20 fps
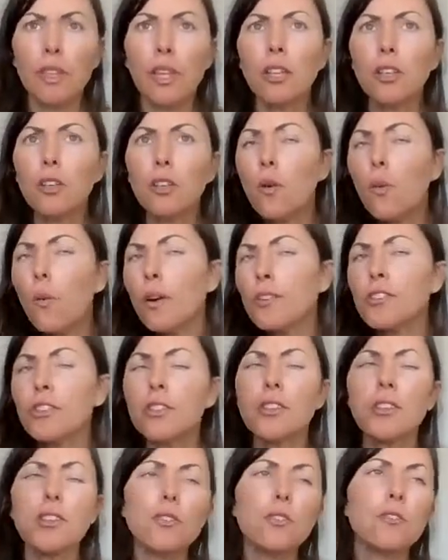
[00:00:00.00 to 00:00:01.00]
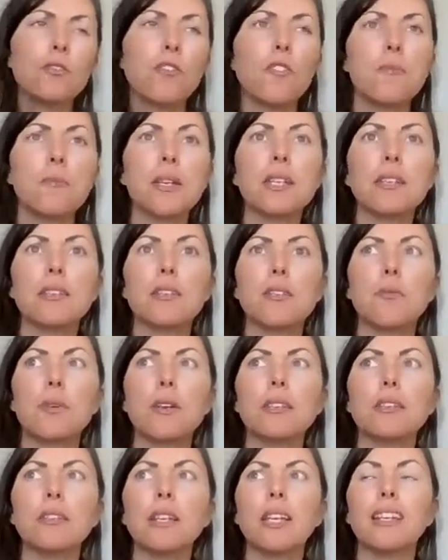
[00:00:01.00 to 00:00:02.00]
you know, watching the news for me doesn't
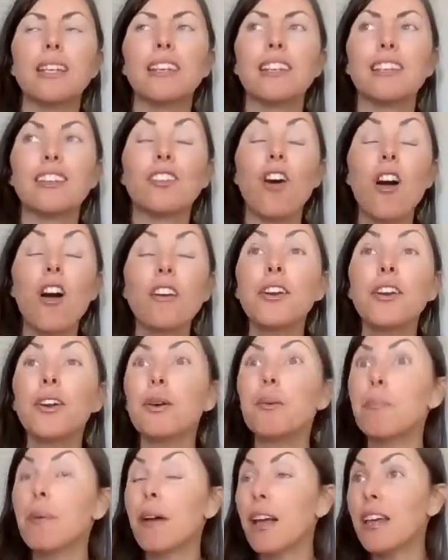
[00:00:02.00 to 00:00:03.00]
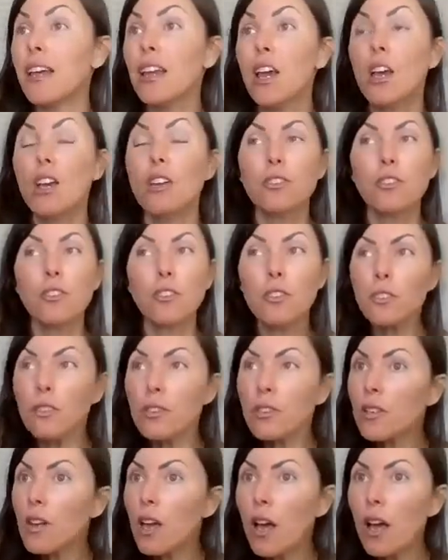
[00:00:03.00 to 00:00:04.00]
resonate any longer, but
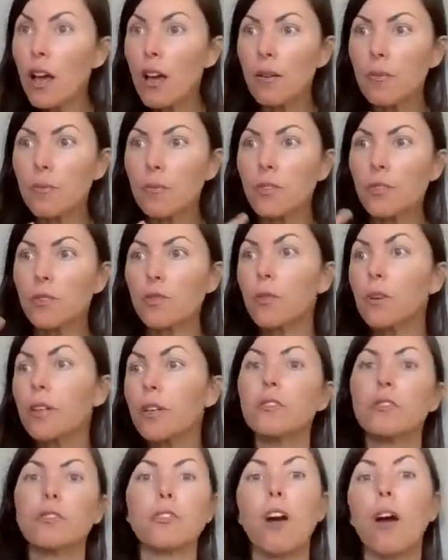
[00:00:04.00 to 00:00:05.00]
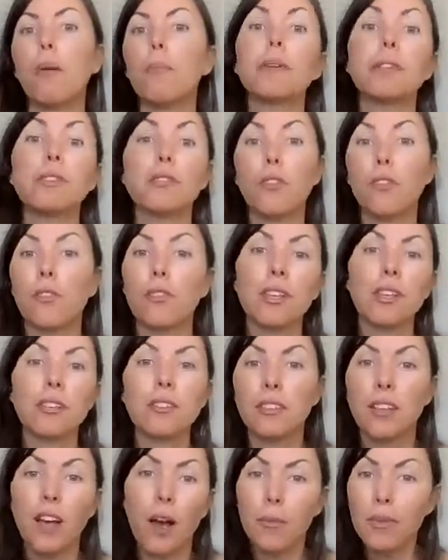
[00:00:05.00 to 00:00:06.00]
certain stories or topics or things
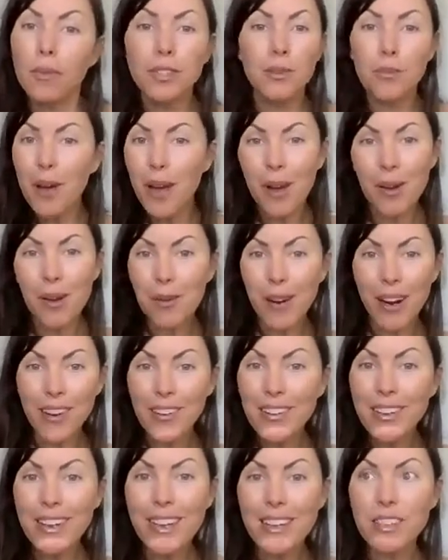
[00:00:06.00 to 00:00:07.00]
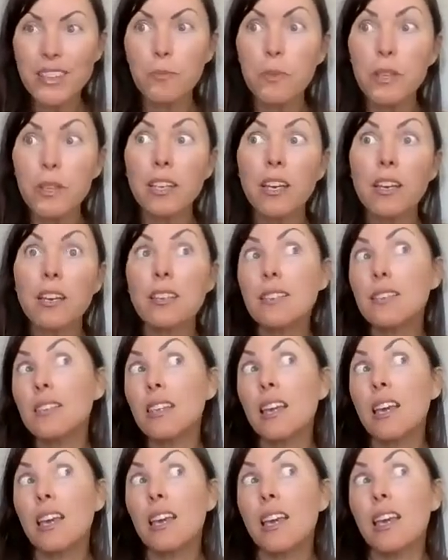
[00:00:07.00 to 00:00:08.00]
come into my awareness because
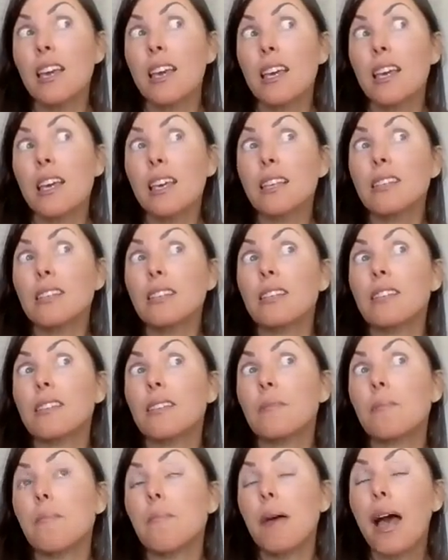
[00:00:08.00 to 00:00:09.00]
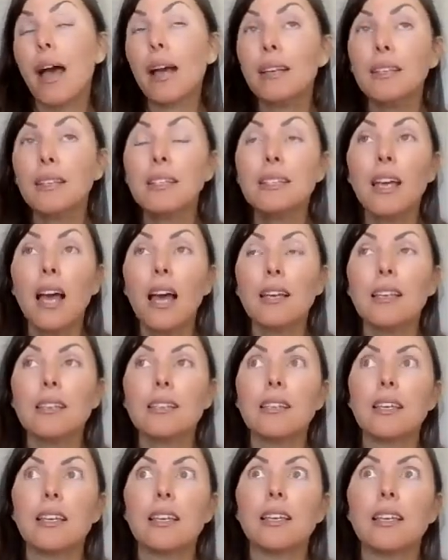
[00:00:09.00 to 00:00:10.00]
it's
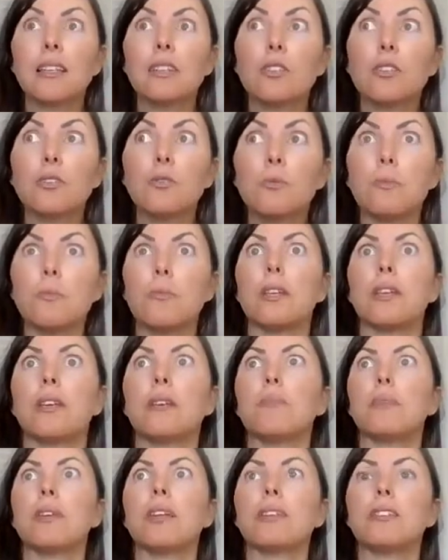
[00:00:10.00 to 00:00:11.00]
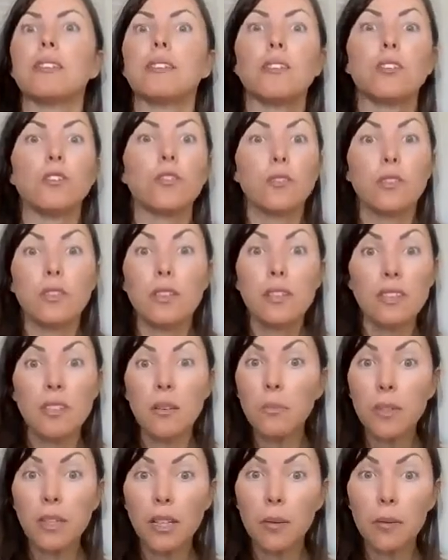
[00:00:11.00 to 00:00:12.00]
magnetizing to me, because it's usually
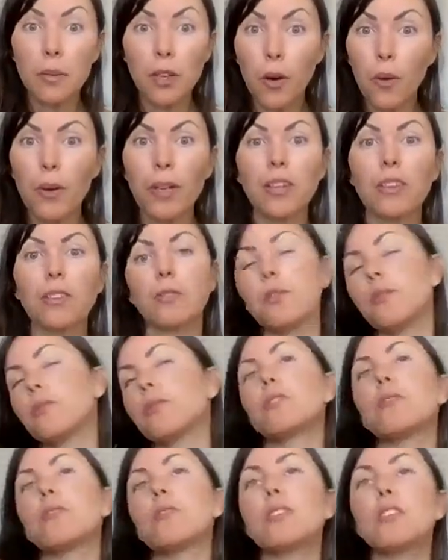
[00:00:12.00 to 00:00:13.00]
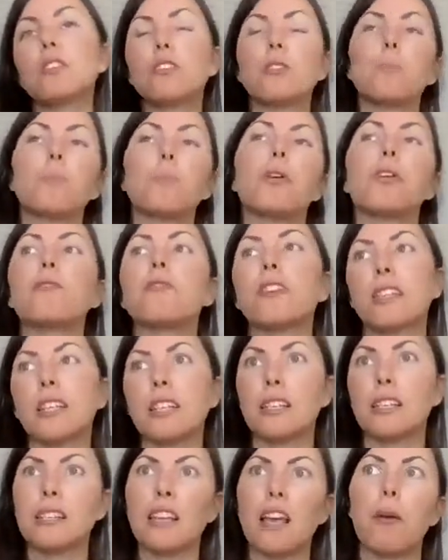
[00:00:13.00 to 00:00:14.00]
something I'm going through. And so this is a perfect
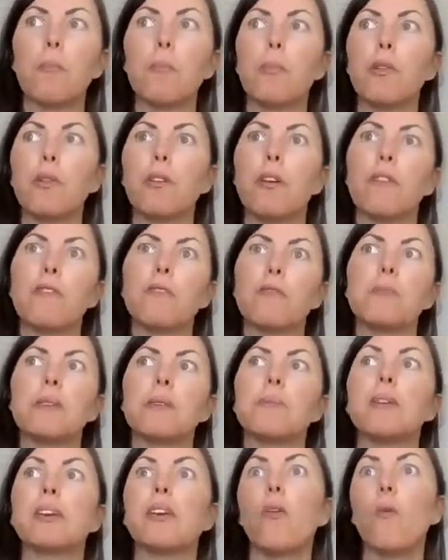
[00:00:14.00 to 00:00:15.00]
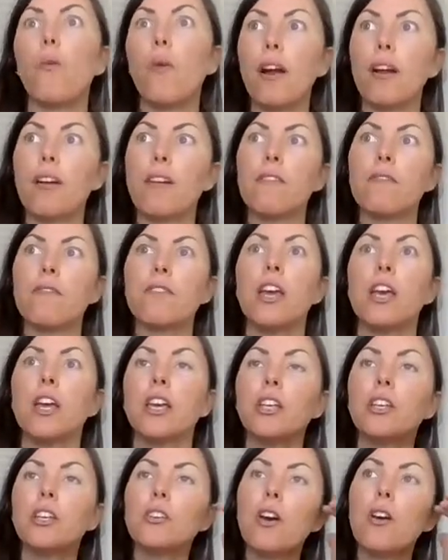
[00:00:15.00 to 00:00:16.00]
example of me being aware of,
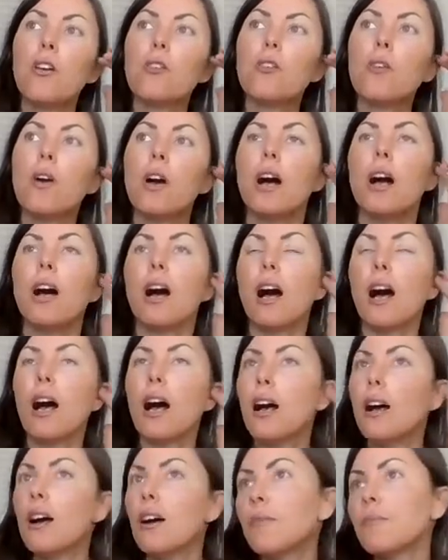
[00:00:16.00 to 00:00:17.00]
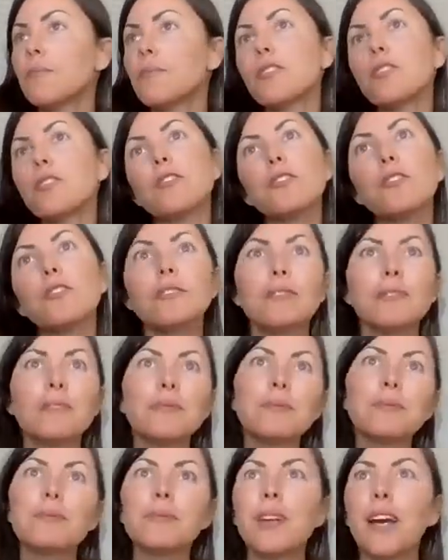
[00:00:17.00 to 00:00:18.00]
you know,
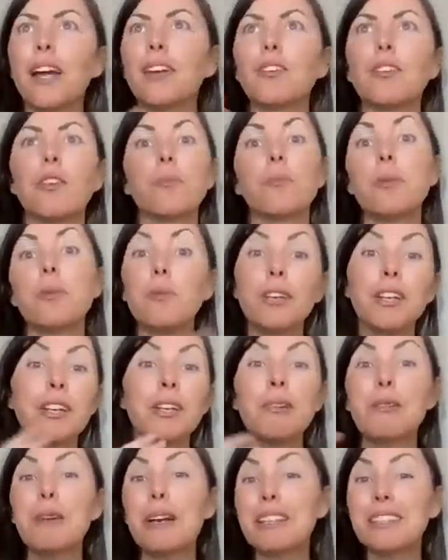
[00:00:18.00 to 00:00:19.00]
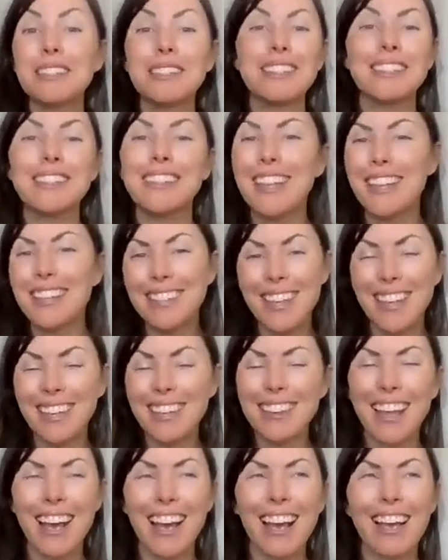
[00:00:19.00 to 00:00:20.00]
certain, I don't know, people getting arrested, things like
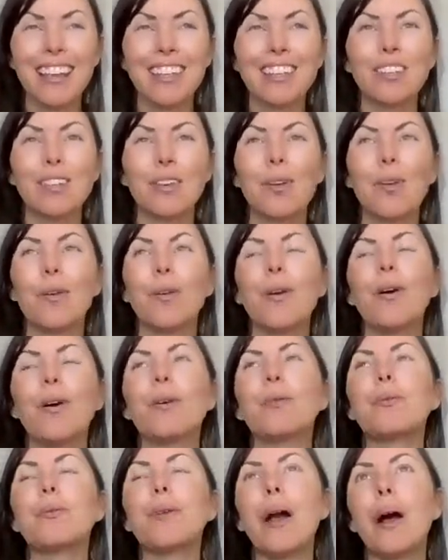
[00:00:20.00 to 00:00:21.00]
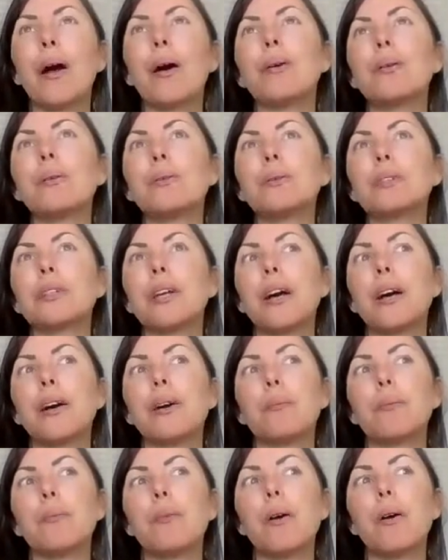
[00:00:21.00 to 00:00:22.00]
that, you know, around
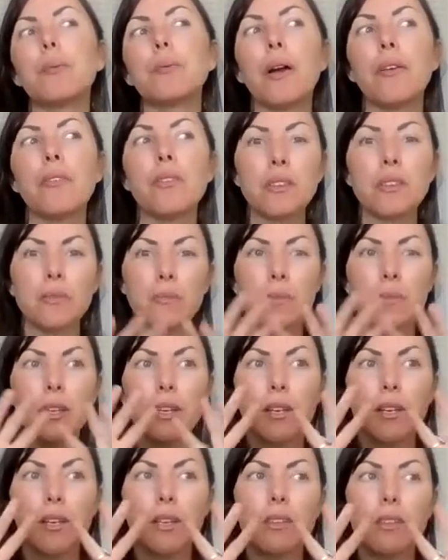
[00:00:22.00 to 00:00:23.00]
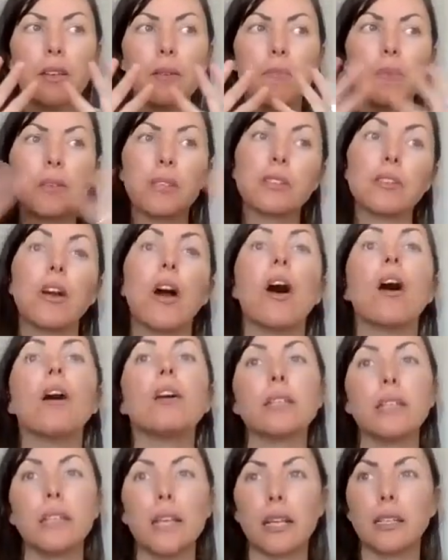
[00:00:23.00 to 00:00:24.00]
the
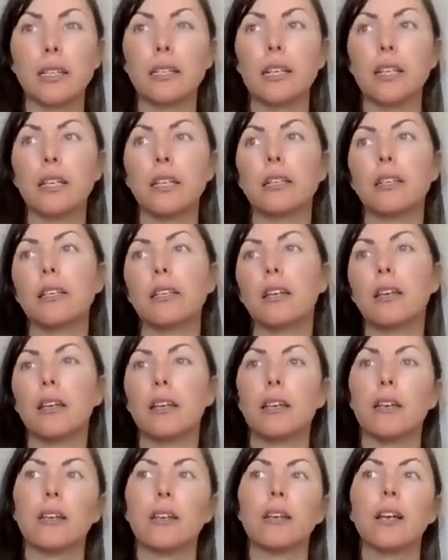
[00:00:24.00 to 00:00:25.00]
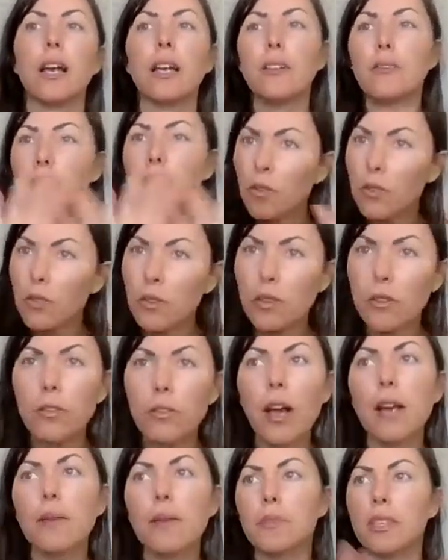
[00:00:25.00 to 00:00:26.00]
misconduct and kind of, you know, the
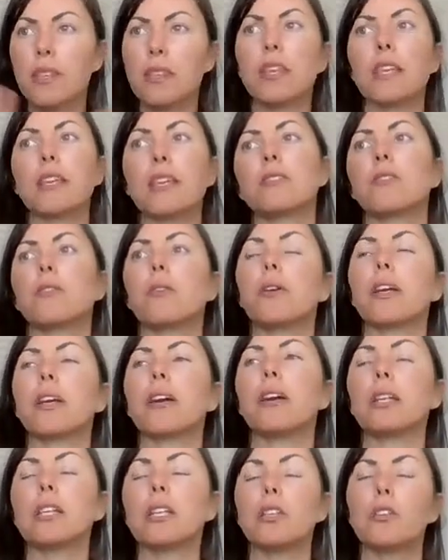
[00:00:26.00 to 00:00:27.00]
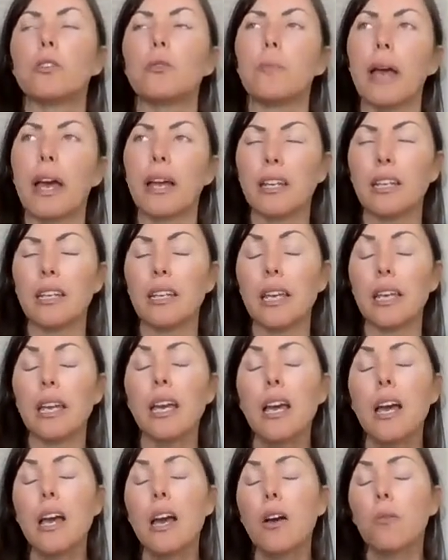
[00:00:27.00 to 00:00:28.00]
crimes and things going on in humanity,
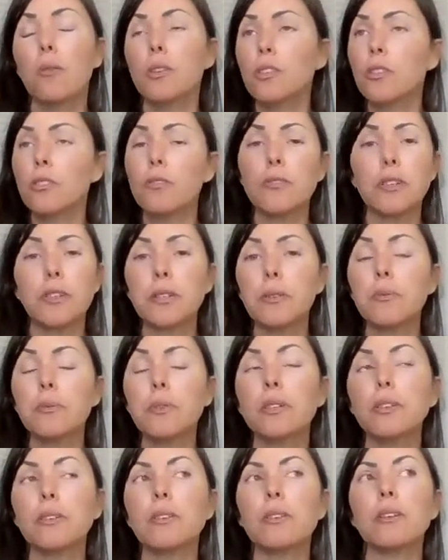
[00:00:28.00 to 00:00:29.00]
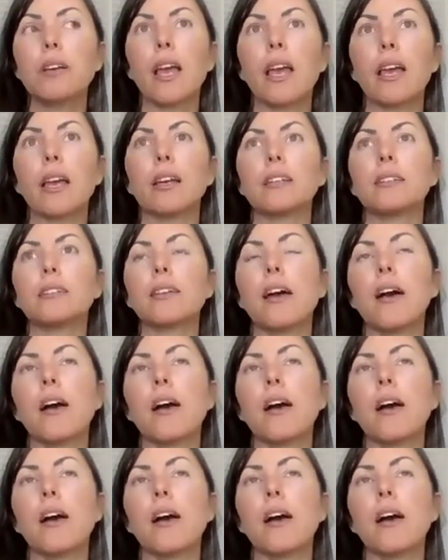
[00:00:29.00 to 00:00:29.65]
which are very real. And